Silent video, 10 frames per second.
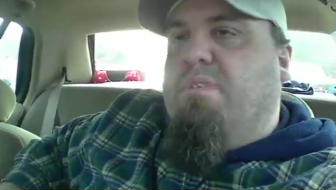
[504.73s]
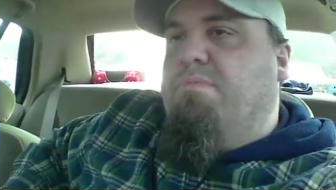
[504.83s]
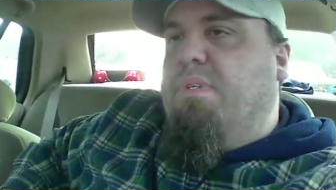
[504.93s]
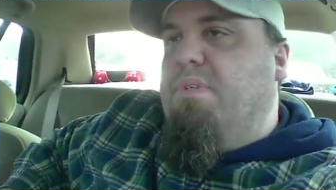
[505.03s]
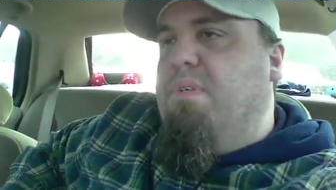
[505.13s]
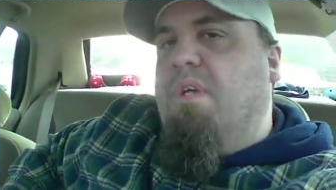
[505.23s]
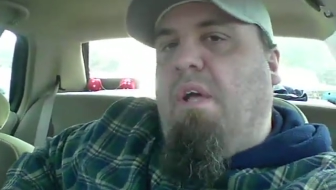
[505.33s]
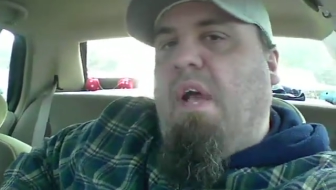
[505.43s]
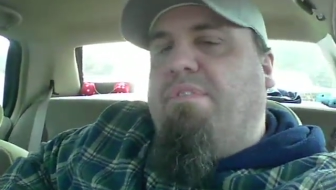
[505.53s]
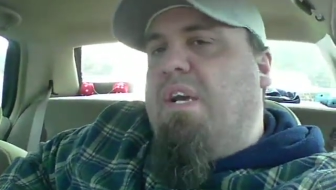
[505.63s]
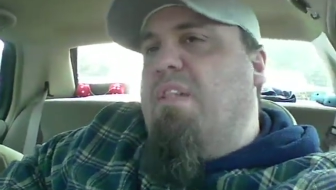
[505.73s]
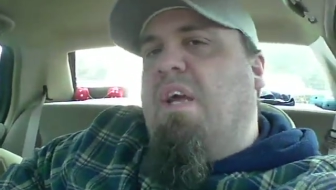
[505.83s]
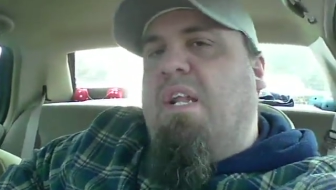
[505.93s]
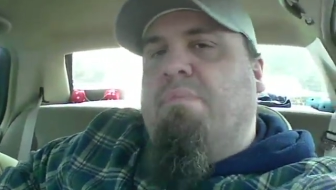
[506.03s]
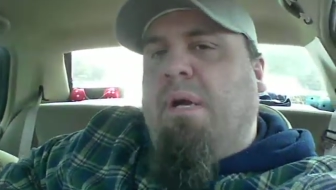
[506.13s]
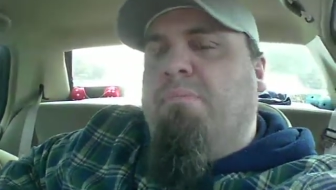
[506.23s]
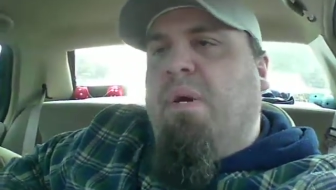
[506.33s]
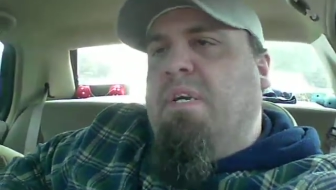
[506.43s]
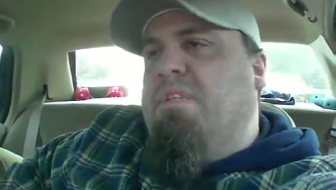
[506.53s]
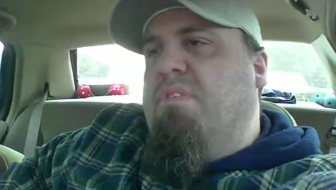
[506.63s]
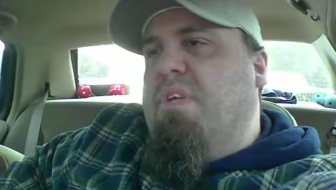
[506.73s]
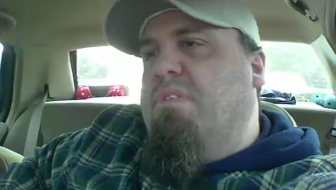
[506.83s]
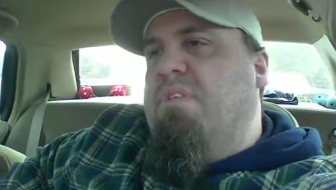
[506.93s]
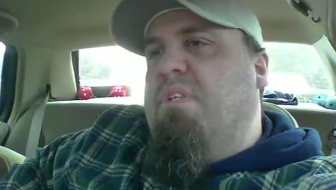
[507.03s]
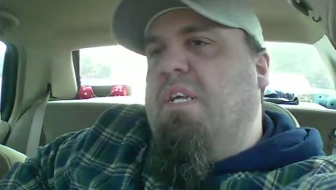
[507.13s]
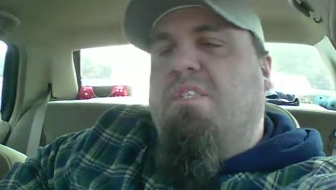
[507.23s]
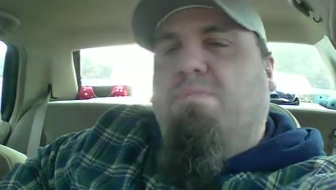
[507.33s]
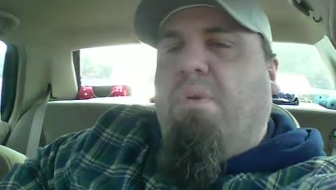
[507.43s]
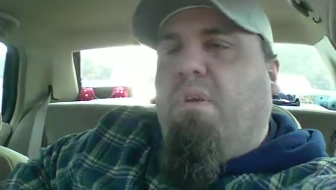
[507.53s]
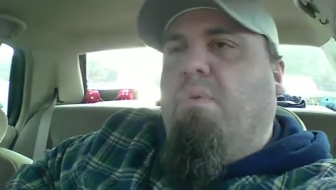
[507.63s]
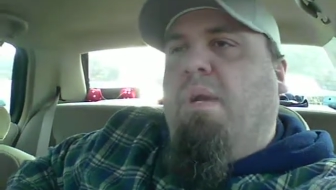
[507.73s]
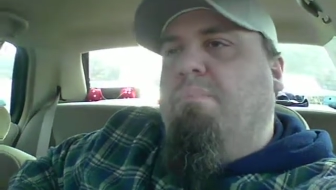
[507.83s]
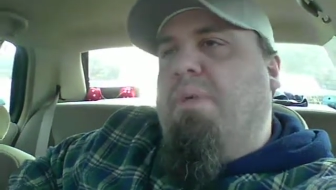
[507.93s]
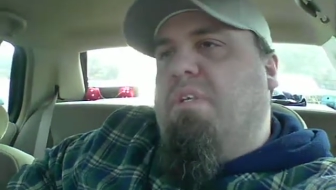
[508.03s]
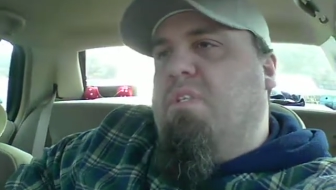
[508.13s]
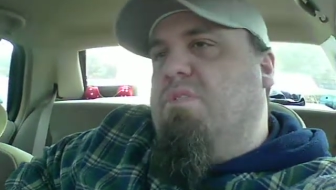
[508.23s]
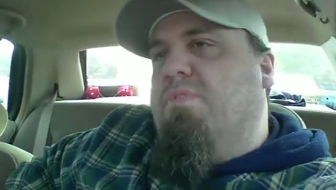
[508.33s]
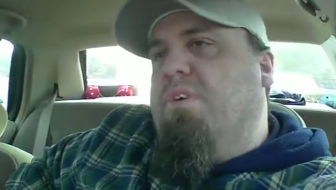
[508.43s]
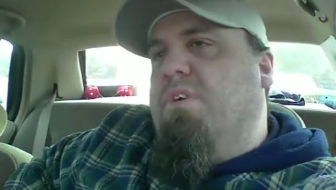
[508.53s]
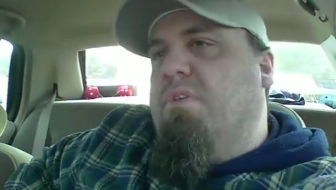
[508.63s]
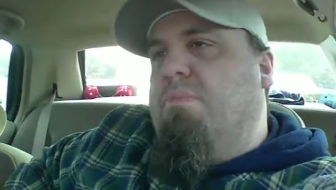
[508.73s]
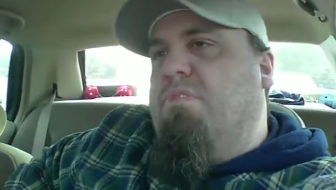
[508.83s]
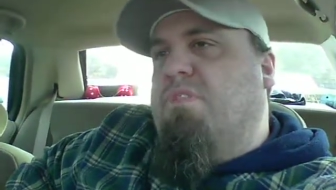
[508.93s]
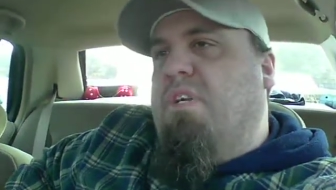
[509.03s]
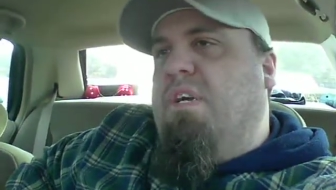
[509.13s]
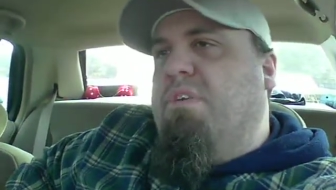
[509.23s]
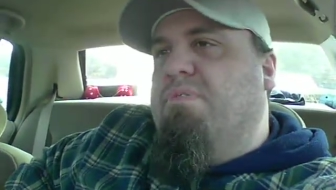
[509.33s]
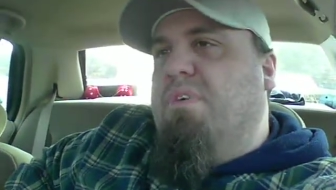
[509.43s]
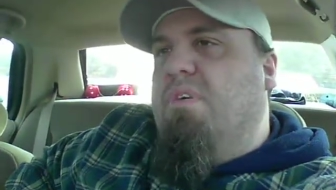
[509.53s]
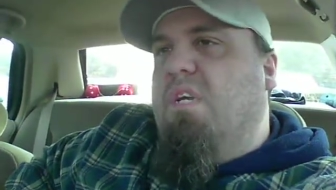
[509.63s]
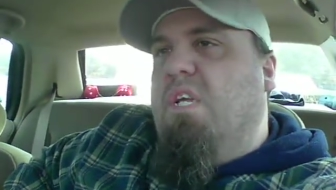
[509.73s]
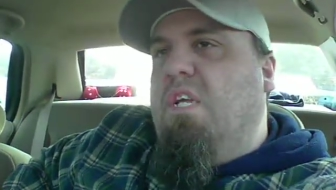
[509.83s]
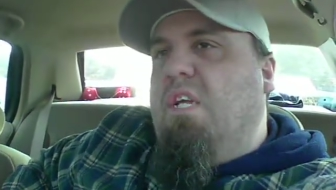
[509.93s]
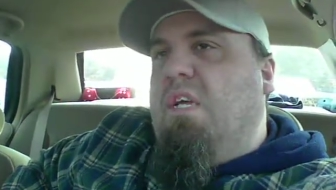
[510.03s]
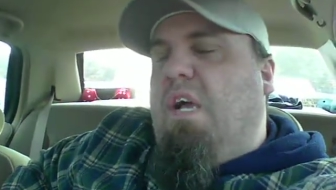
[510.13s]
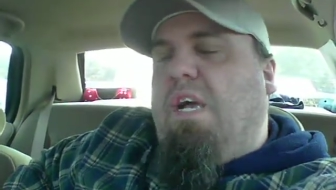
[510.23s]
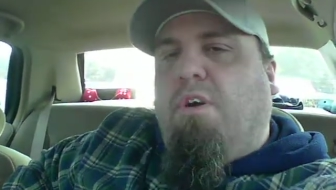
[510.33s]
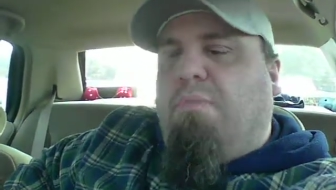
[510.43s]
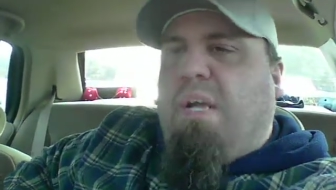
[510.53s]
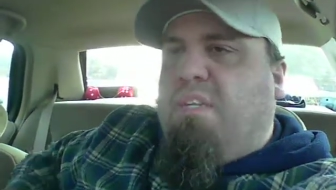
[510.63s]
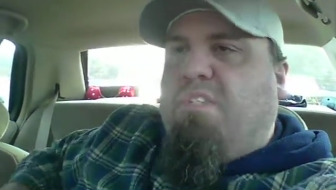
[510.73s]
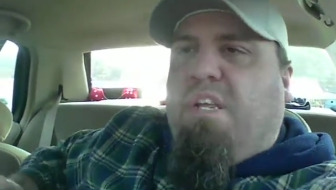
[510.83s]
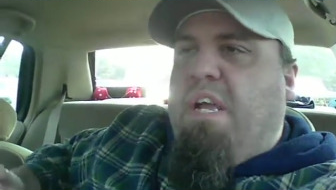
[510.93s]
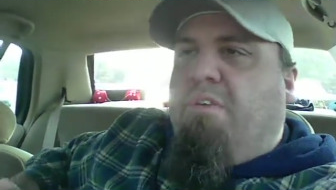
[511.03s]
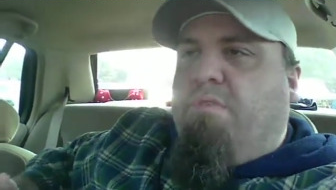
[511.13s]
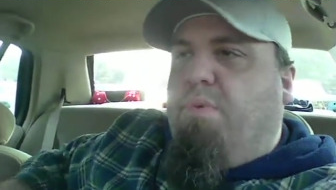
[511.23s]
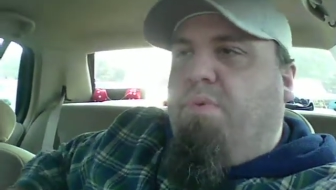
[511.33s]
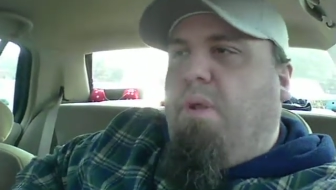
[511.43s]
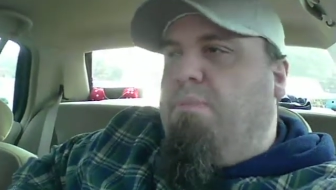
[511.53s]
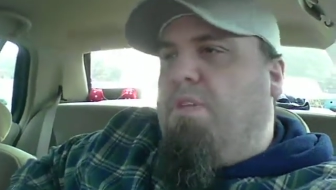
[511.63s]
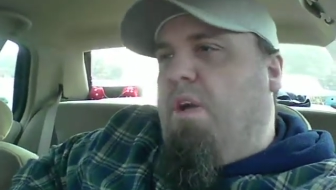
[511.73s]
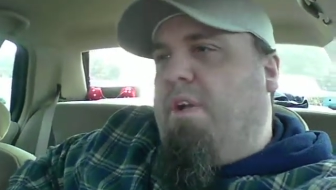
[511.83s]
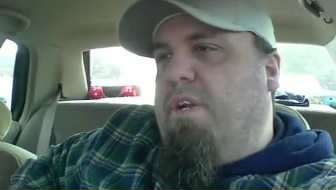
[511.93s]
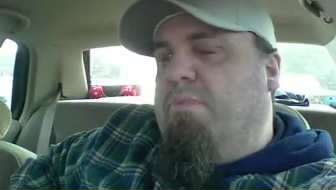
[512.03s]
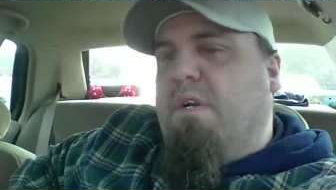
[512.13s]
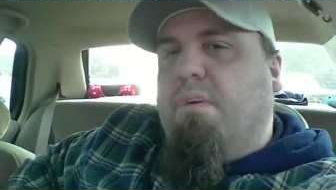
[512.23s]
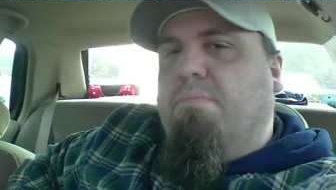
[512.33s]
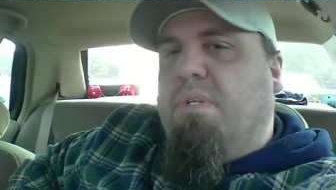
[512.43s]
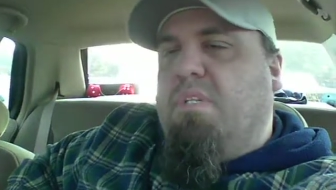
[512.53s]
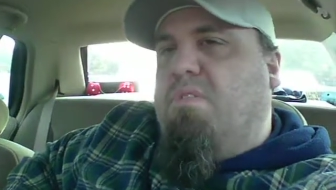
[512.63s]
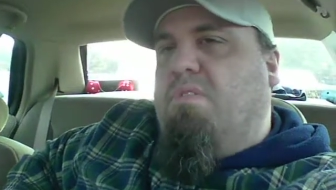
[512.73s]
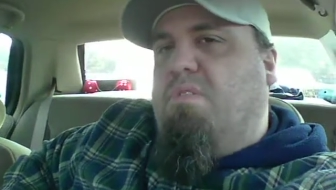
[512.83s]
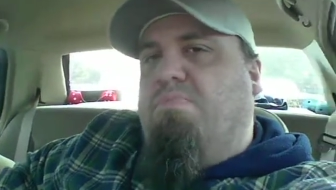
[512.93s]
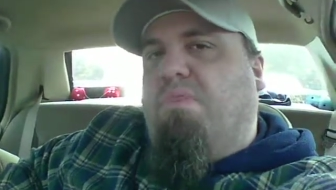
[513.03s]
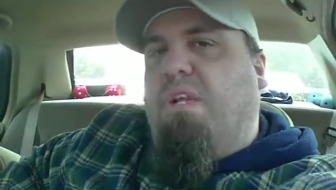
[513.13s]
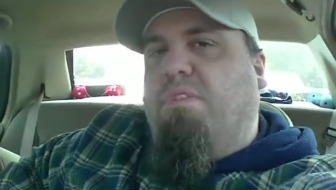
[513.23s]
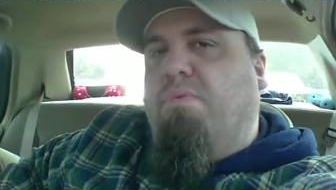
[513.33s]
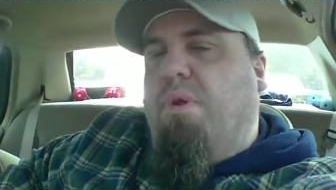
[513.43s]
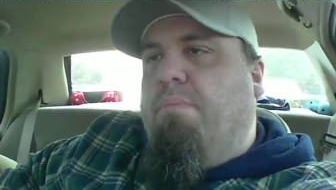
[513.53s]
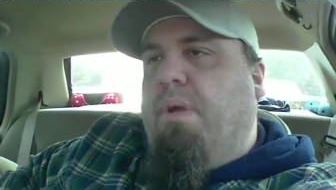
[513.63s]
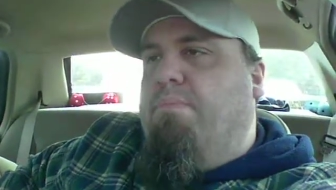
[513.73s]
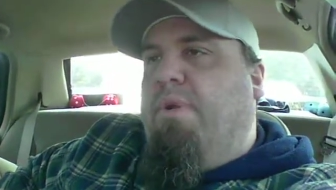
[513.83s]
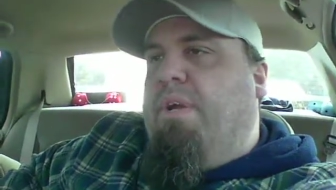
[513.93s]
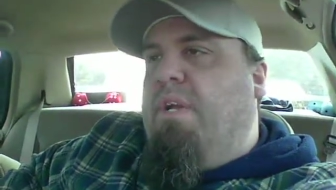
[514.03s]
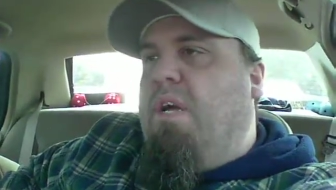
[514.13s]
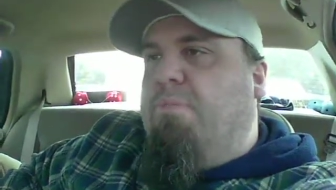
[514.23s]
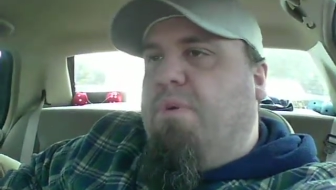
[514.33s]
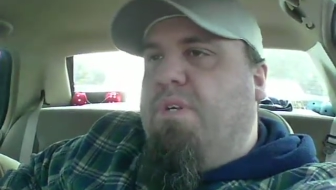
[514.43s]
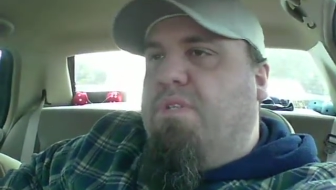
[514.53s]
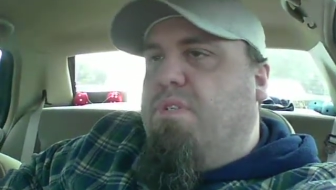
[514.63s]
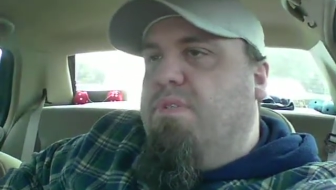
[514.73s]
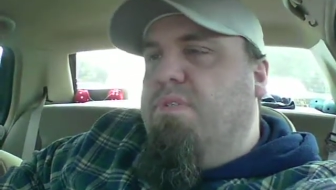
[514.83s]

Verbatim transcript: I've been uh, I've had a lot on my mind lately, and that's part of why I'm making this video. I'm just kind of uh, I know I'm kind of scattered with what I'm talking about, but it's kind of the way my brain operates.